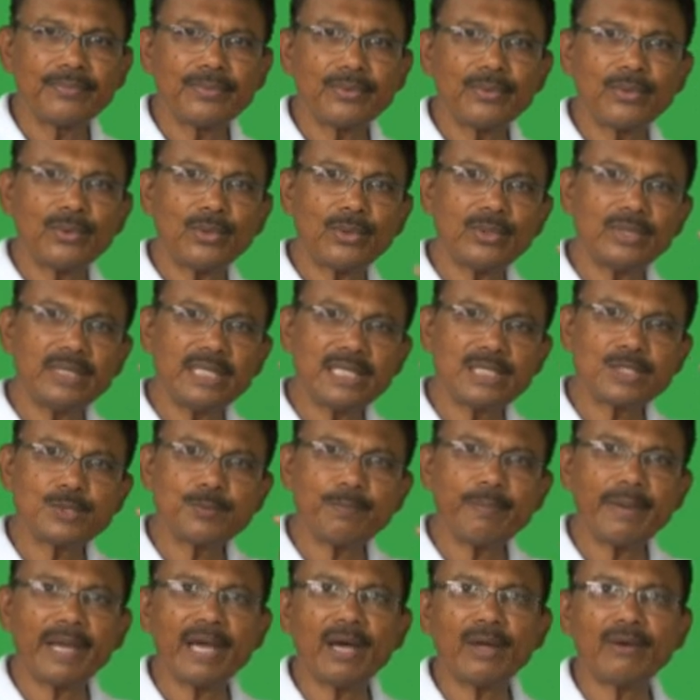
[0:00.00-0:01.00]
or this
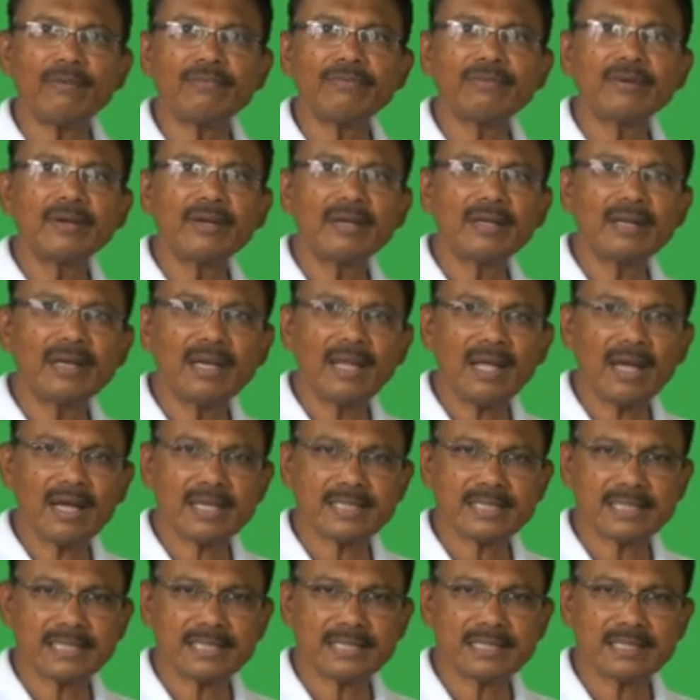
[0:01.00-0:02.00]
pair of
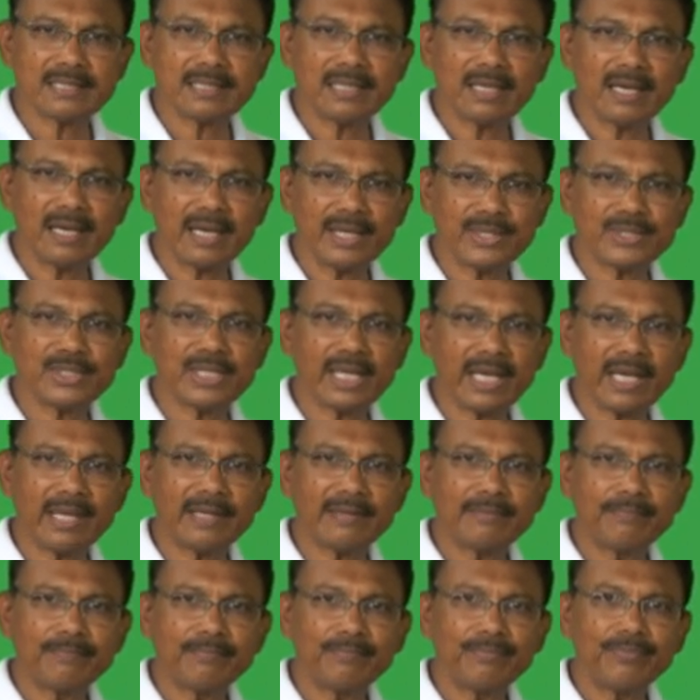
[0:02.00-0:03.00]
glasses, I say
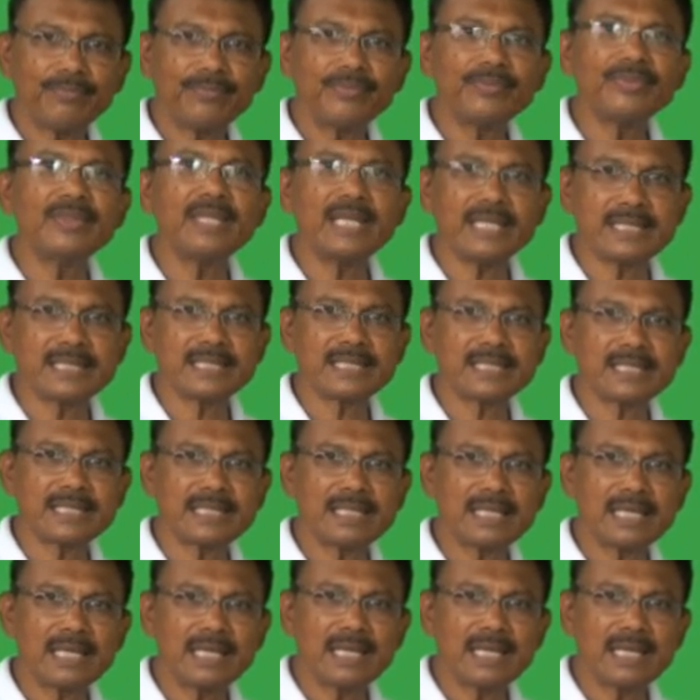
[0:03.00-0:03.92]
this.